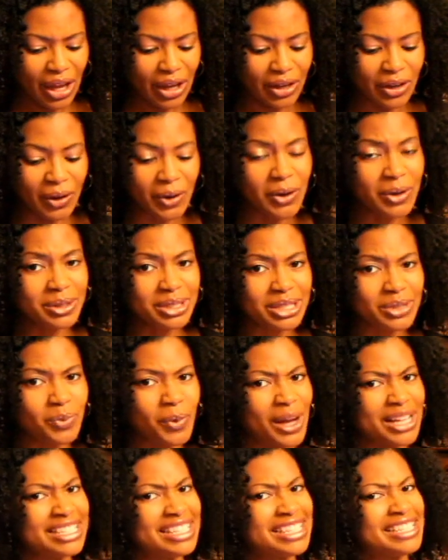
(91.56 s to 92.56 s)
Goose
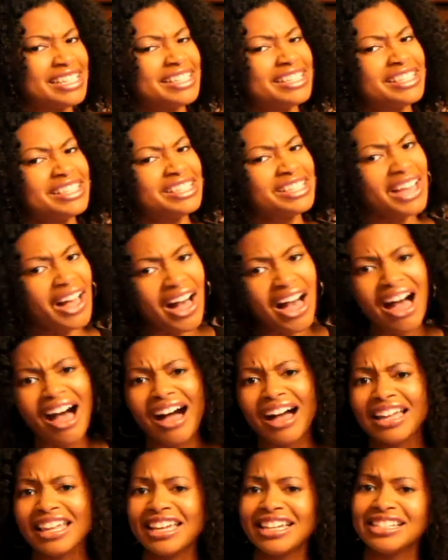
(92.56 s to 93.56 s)
wants to
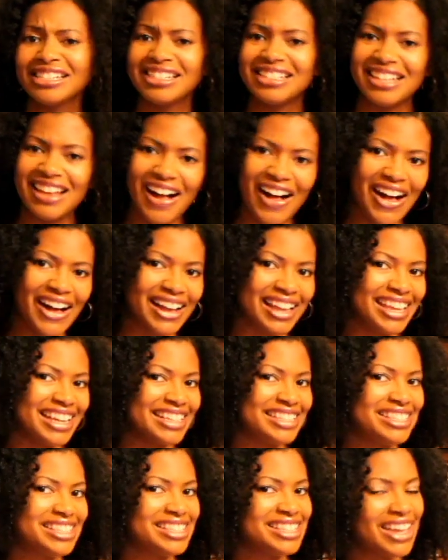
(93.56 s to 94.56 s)
talk and talk
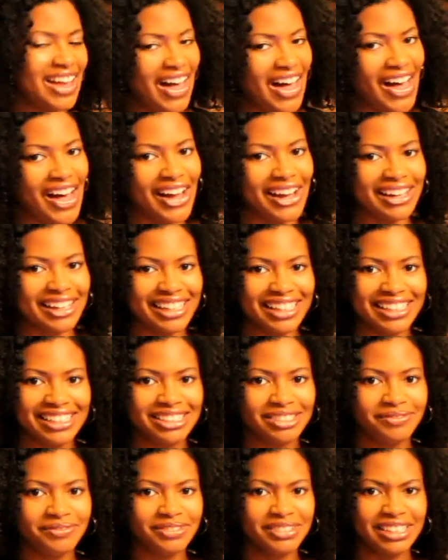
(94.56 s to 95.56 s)
and talk,
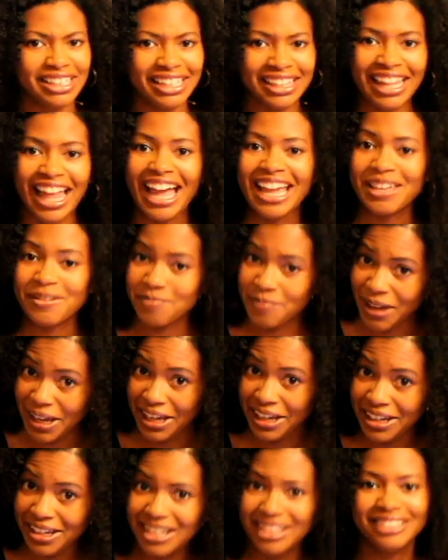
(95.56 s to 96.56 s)
like
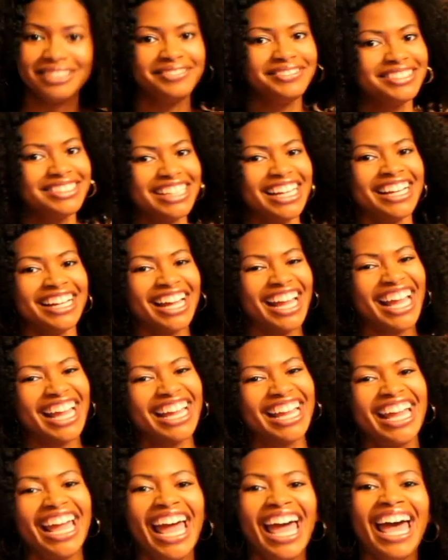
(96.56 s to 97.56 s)
me.
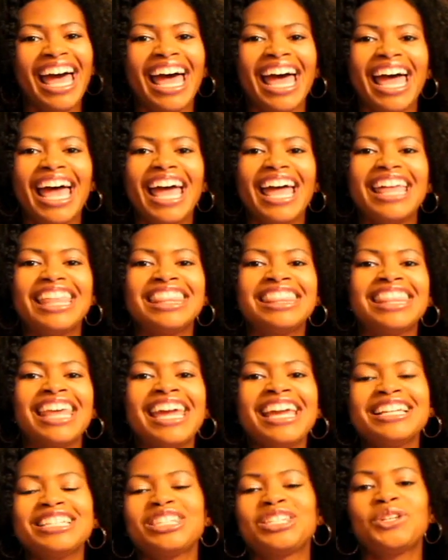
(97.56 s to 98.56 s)

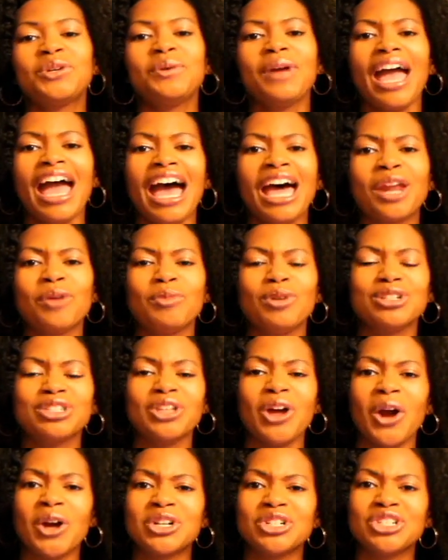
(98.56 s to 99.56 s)
These two animals
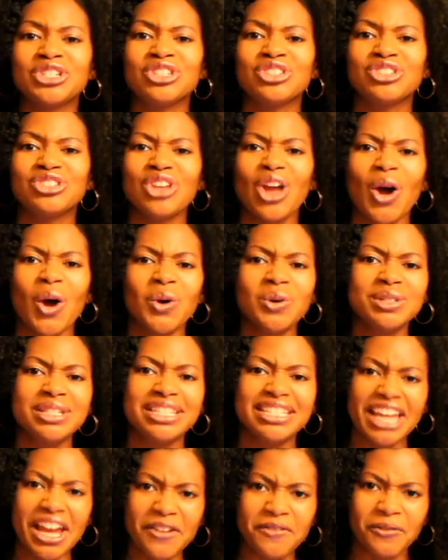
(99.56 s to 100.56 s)
are so
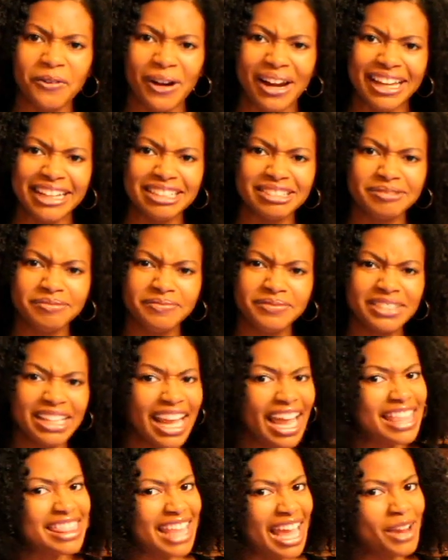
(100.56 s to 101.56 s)
different.
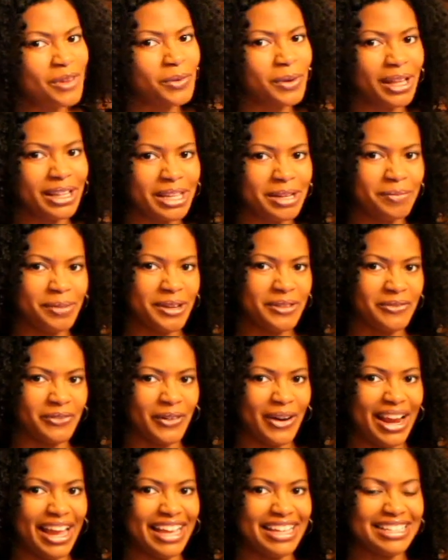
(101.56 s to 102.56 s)
Can they really be
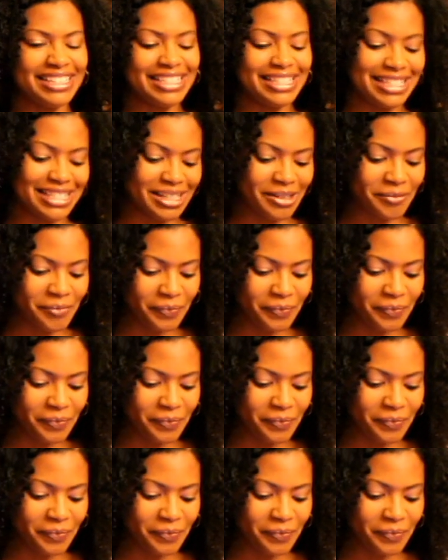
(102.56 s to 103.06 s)
friends?